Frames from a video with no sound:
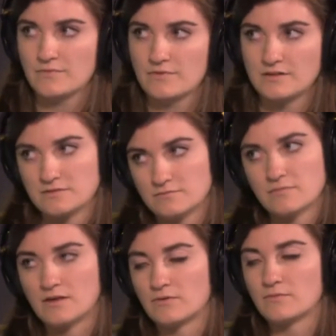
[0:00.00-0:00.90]
That's
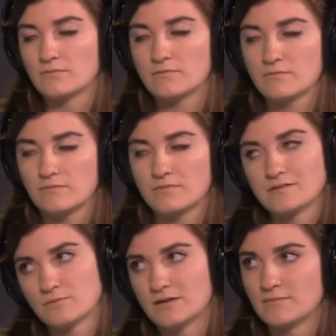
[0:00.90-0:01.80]
that would.
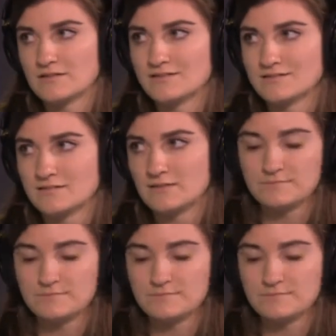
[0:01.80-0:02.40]
That's why it made sense to me.